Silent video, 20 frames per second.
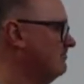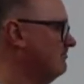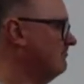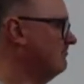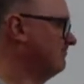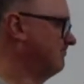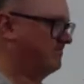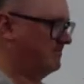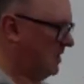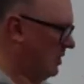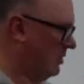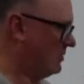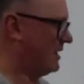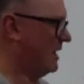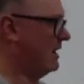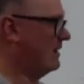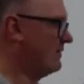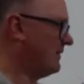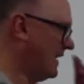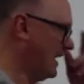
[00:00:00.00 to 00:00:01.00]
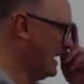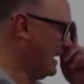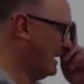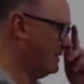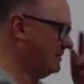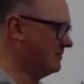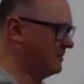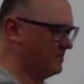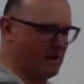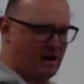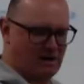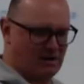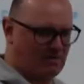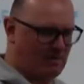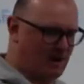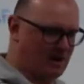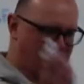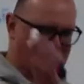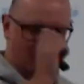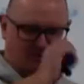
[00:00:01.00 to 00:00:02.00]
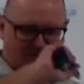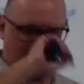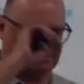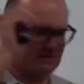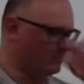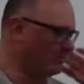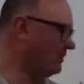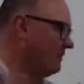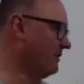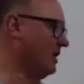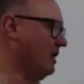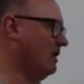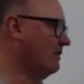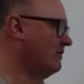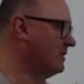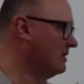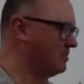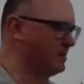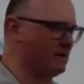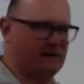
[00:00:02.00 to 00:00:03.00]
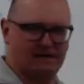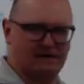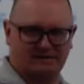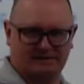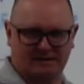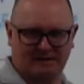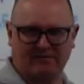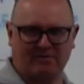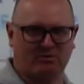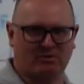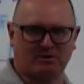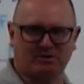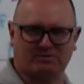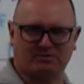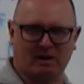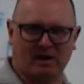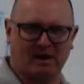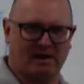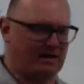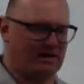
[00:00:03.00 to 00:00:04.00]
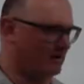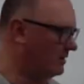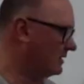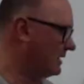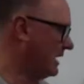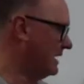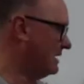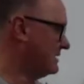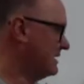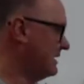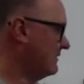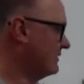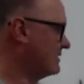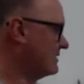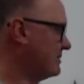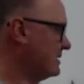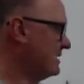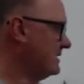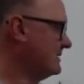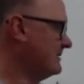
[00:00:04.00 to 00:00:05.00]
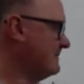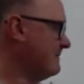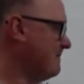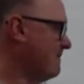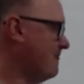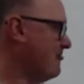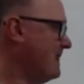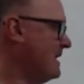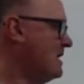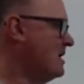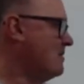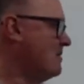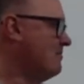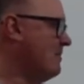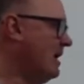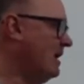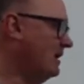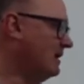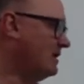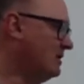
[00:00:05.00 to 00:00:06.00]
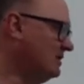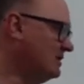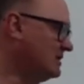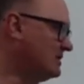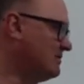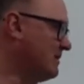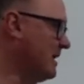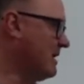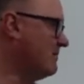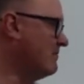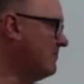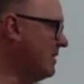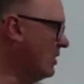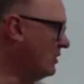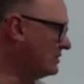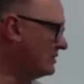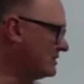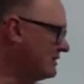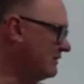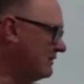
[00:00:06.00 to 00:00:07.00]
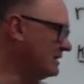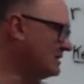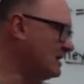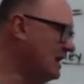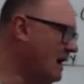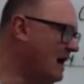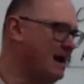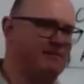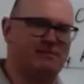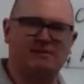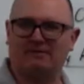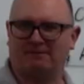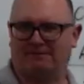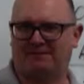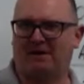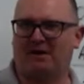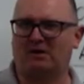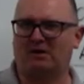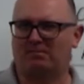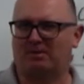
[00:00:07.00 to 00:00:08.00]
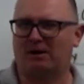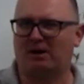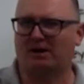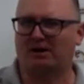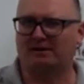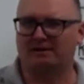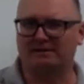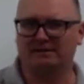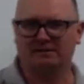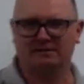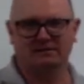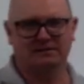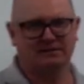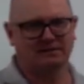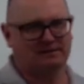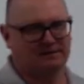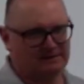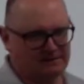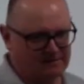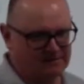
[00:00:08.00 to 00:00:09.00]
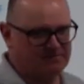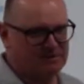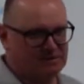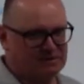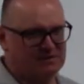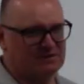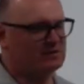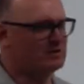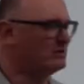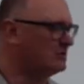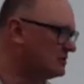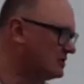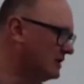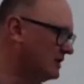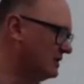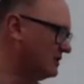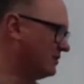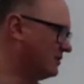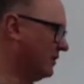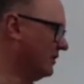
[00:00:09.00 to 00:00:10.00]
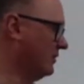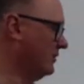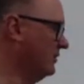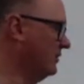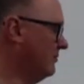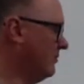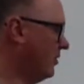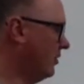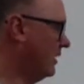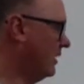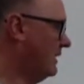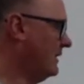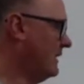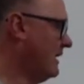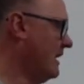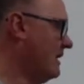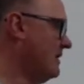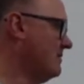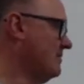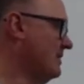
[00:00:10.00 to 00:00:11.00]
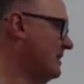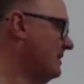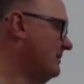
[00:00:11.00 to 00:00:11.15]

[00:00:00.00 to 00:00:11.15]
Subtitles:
Okay, fine. The air molecules are moving all over the place in every which way at all kinds of different speeds. Molecules spend most of the time far apart. This is usually true. More on that in a minute.